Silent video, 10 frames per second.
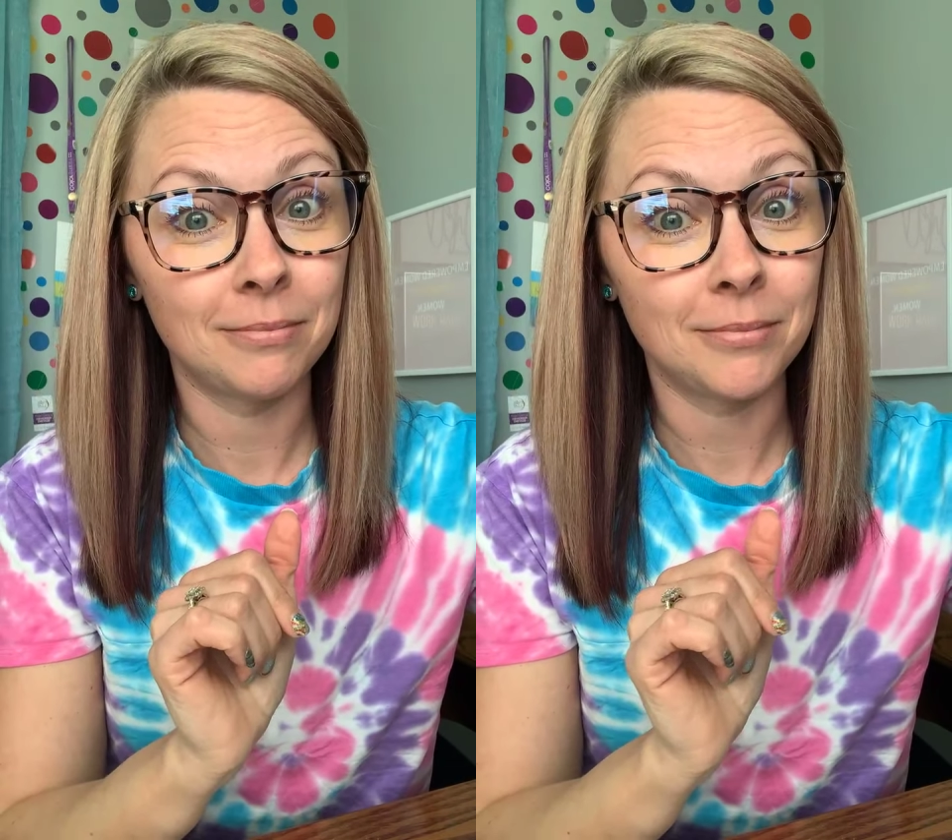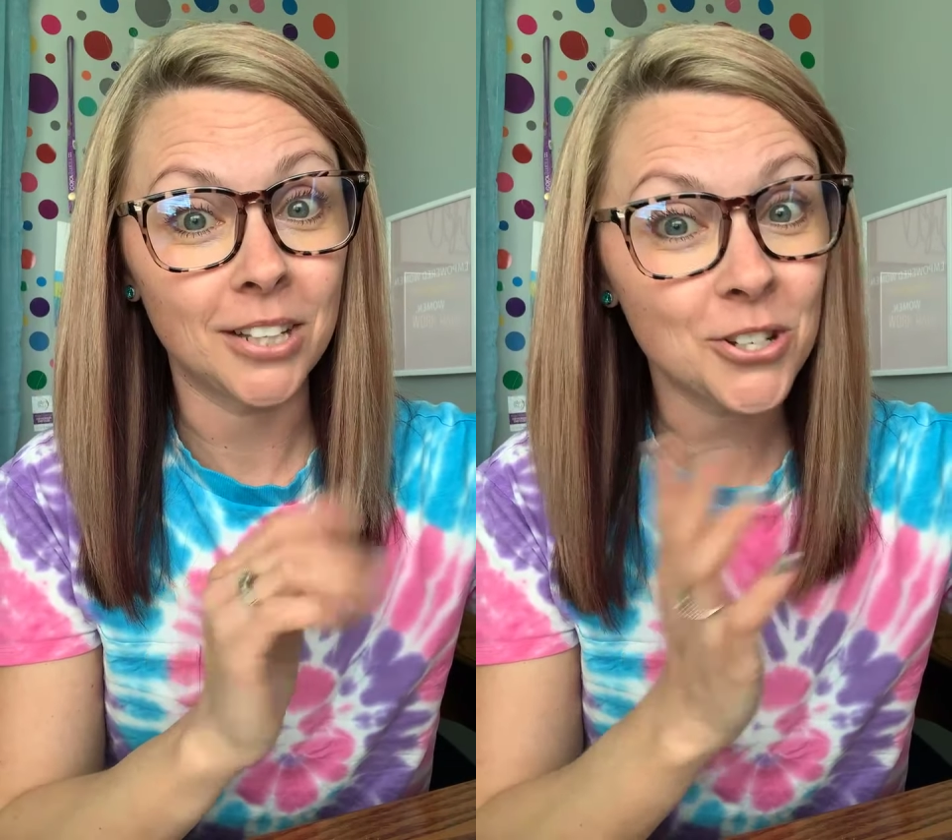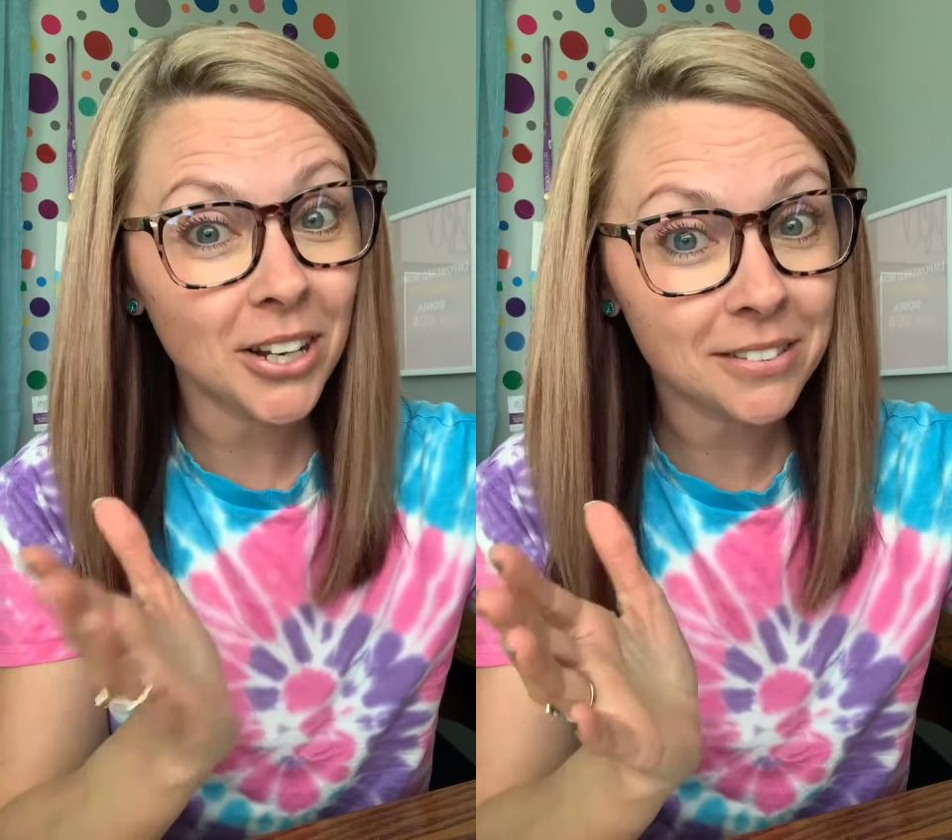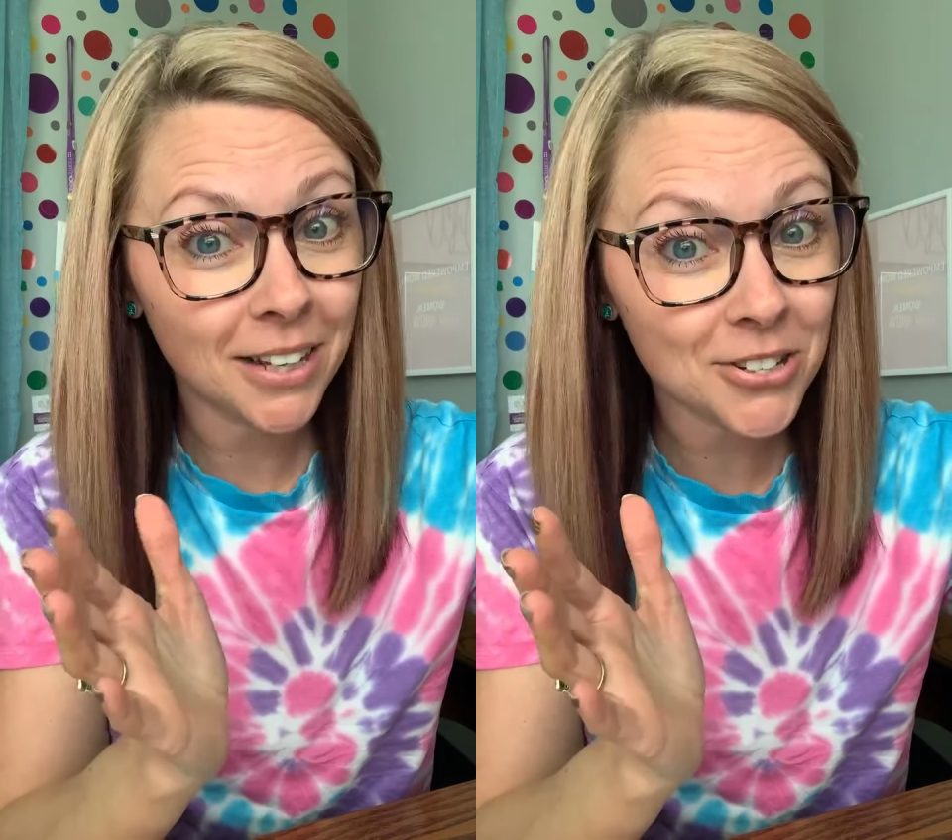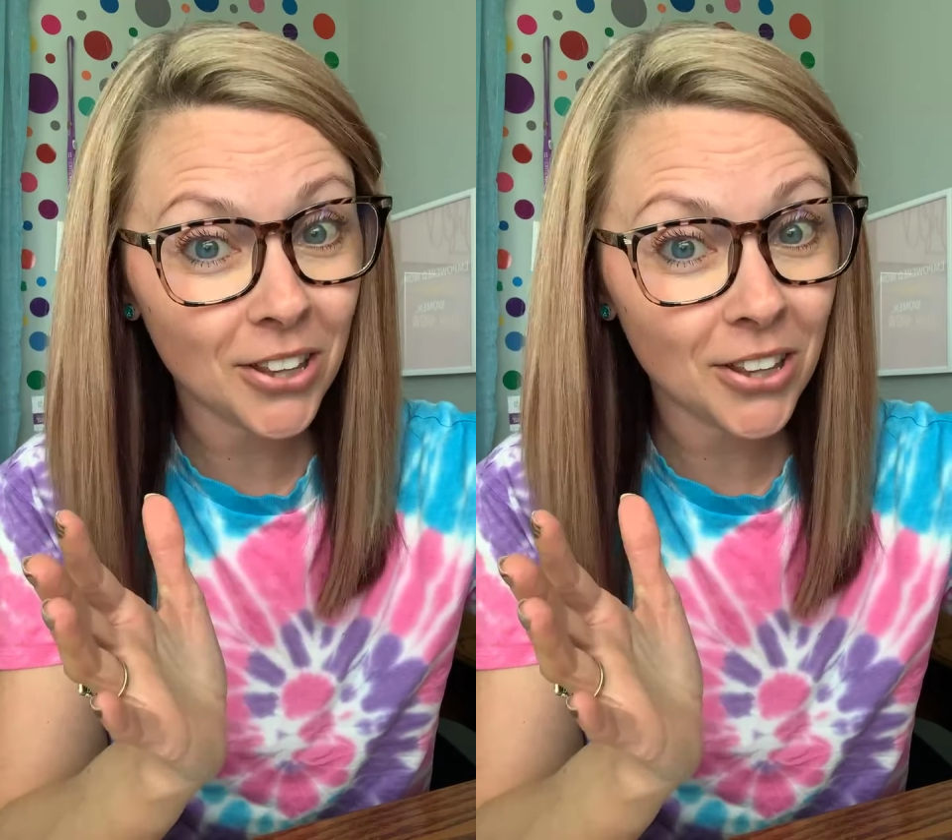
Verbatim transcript: Did you guys catch